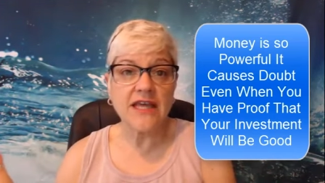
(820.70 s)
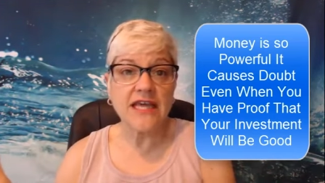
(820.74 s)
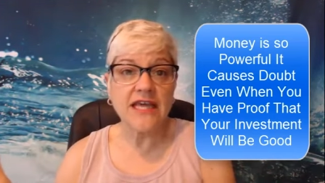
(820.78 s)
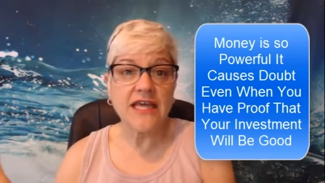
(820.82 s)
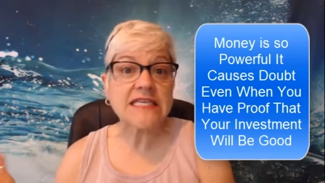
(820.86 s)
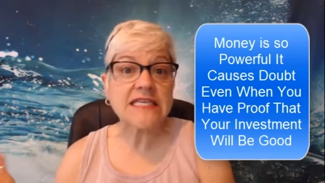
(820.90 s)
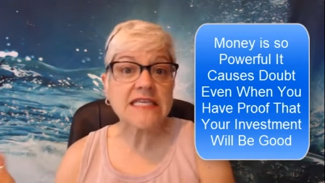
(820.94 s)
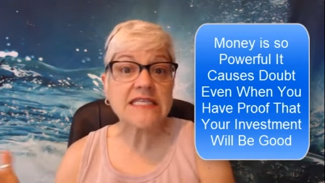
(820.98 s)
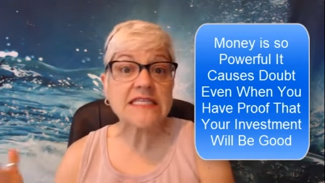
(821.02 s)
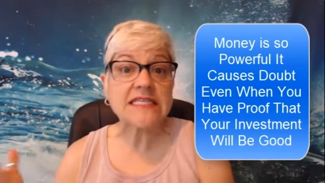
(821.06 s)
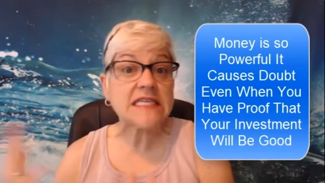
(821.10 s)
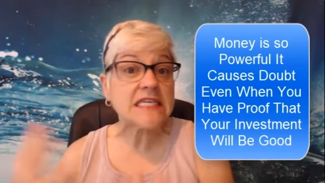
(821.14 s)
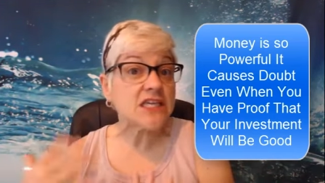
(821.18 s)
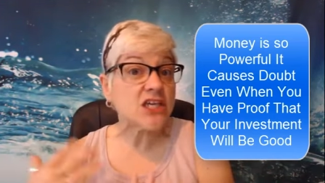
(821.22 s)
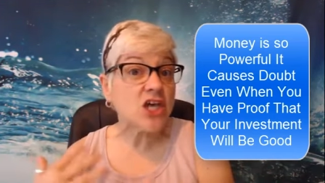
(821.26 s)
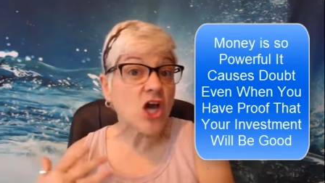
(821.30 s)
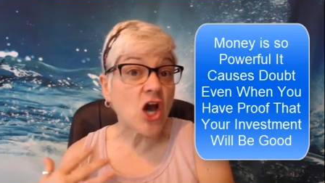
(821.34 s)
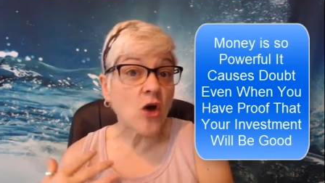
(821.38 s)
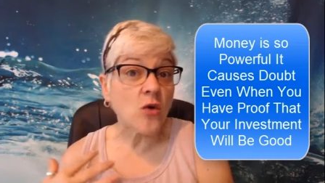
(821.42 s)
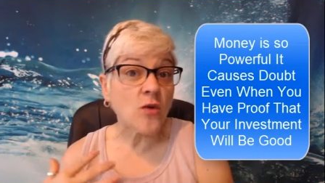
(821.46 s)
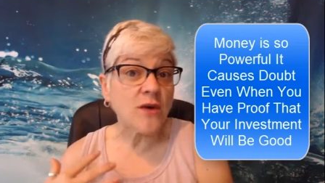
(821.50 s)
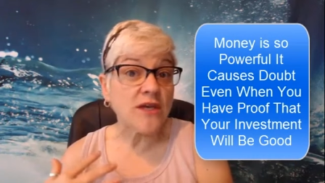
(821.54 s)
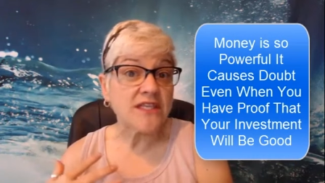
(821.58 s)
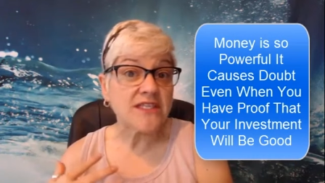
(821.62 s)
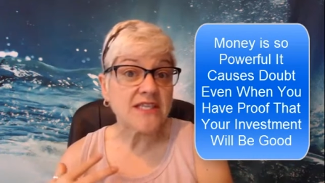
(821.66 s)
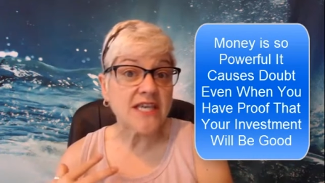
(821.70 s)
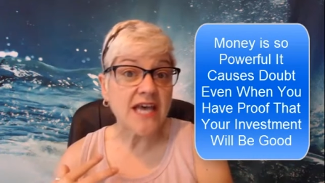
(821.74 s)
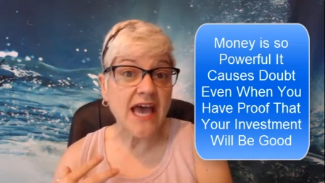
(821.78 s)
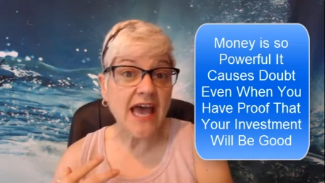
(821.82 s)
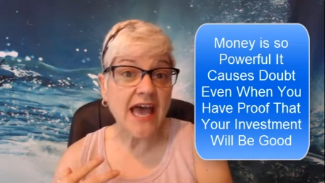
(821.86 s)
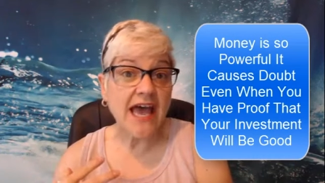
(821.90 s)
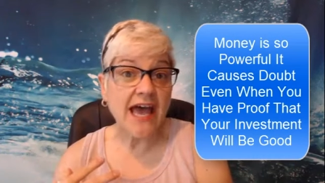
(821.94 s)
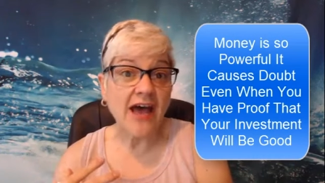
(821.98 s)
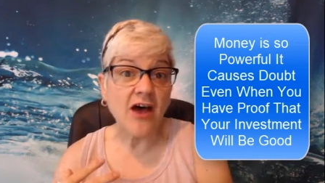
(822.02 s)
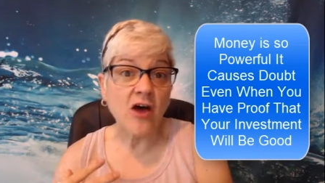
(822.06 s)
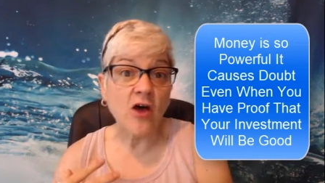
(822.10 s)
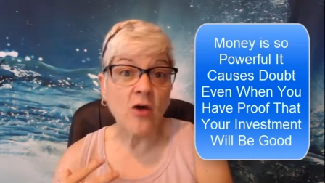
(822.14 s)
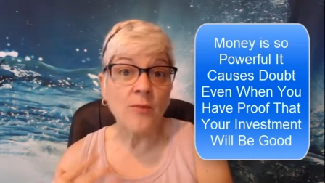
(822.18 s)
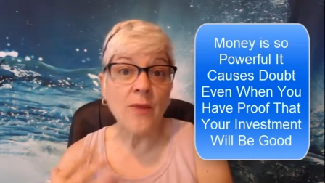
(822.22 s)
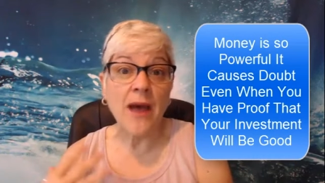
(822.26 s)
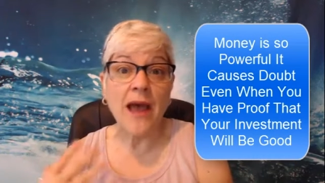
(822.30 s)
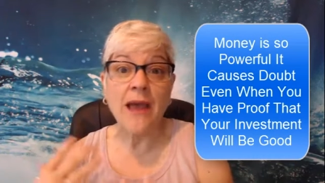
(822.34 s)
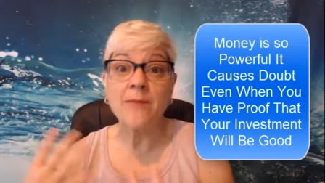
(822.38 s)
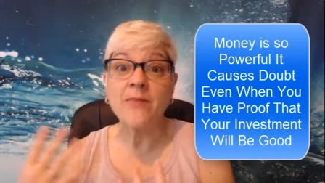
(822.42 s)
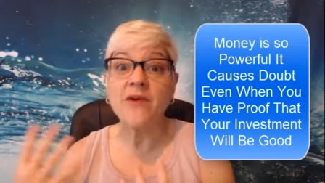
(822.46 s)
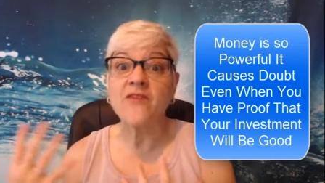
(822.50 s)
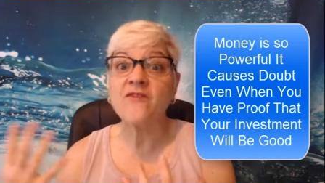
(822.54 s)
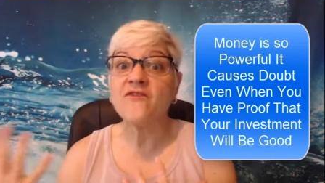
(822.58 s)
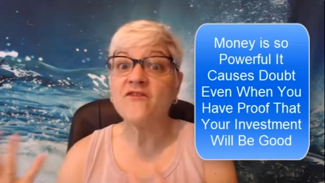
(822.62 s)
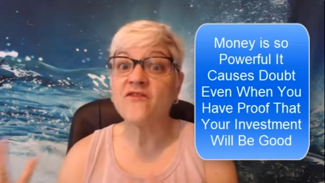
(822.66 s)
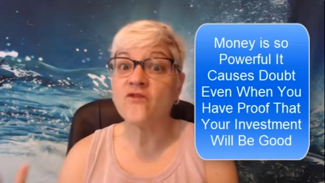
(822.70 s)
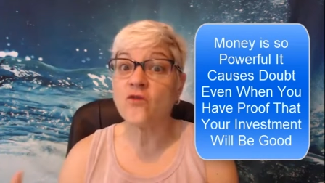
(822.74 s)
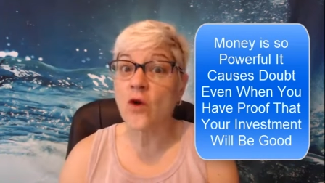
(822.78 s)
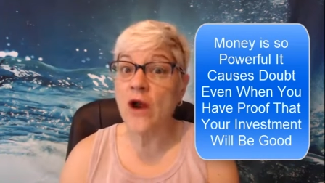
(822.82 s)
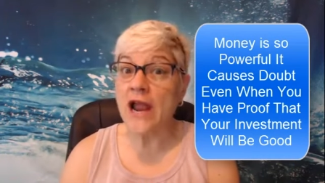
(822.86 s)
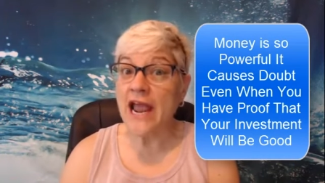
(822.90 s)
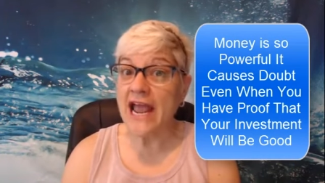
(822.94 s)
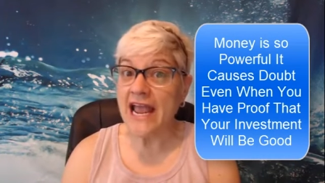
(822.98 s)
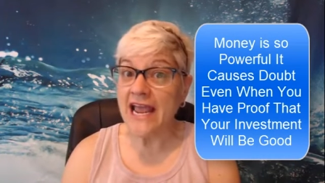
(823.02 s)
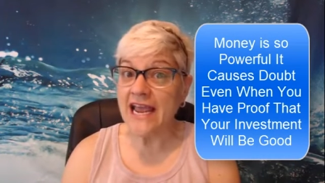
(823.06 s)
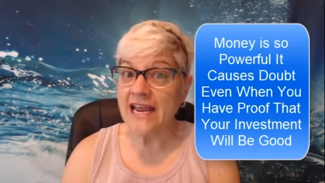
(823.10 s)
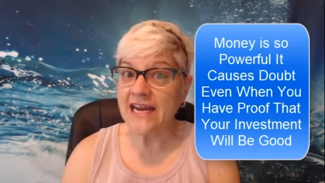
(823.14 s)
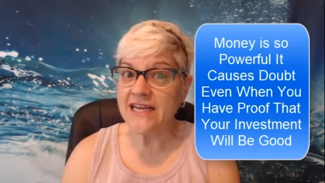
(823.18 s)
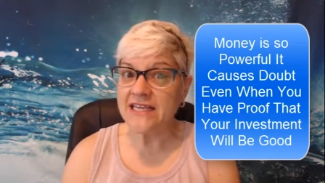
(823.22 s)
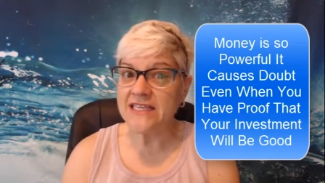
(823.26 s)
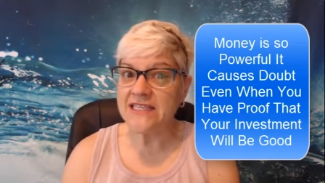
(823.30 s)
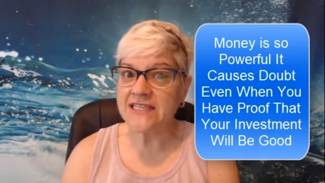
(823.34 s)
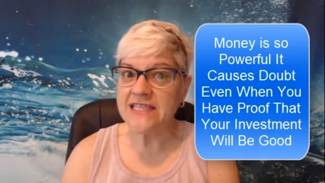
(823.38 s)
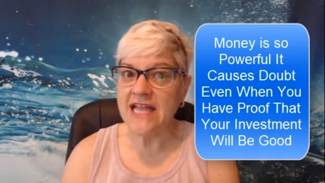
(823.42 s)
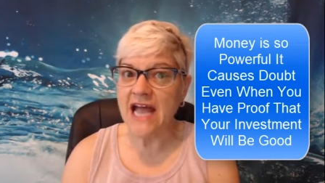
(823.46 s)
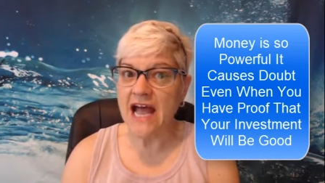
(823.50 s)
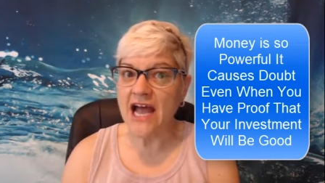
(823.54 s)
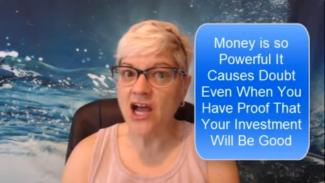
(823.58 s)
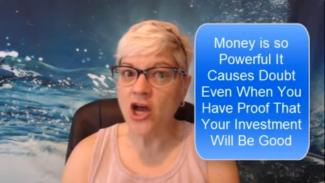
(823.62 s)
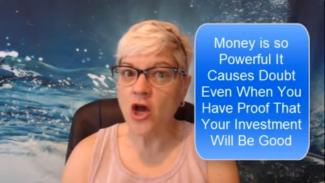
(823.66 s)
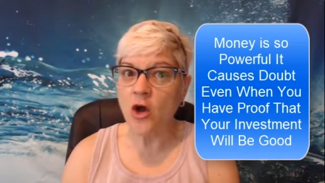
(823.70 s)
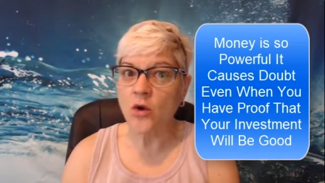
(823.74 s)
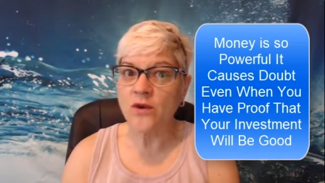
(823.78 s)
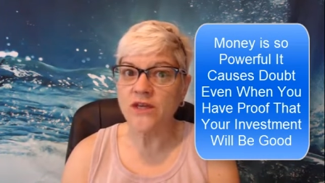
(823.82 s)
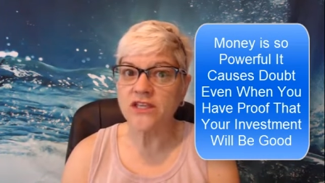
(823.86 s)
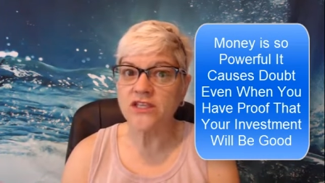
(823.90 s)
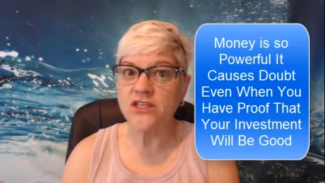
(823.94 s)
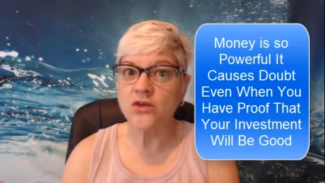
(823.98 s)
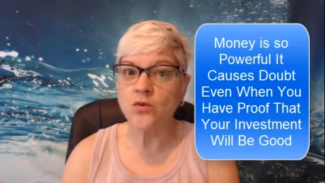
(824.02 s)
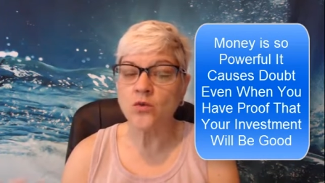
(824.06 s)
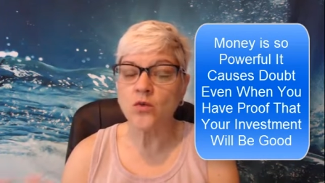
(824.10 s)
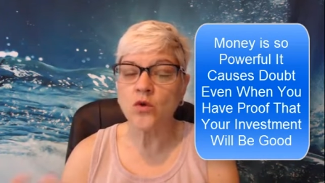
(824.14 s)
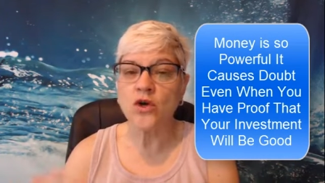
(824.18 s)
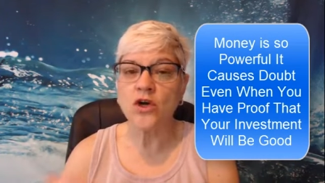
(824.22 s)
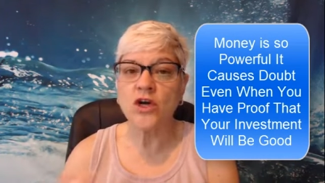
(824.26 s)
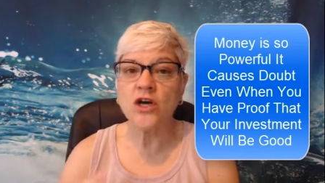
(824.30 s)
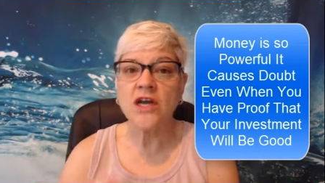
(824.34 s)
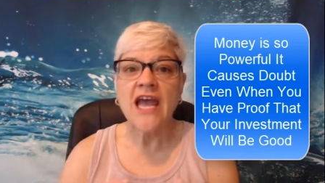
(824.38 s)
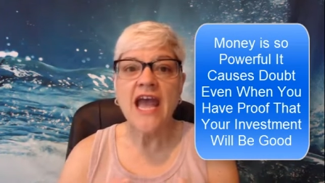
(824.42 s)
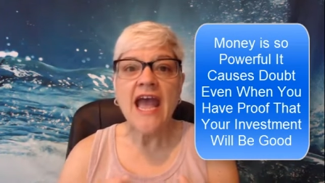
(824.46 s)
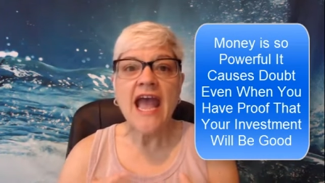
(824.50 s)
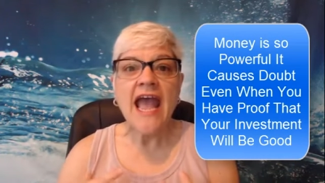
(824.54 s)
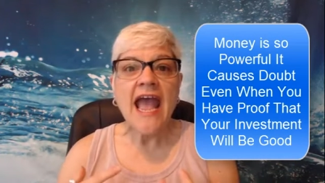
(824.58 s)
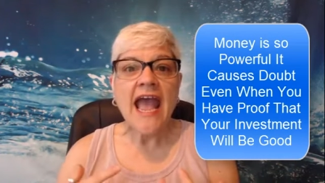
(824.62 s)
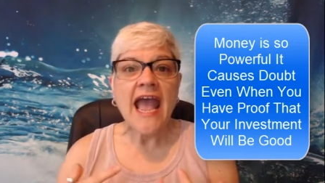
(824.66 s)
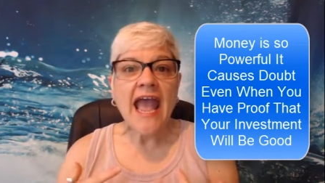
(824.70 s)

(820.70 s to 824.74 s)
isn't going to help i'm afraid it's not going to work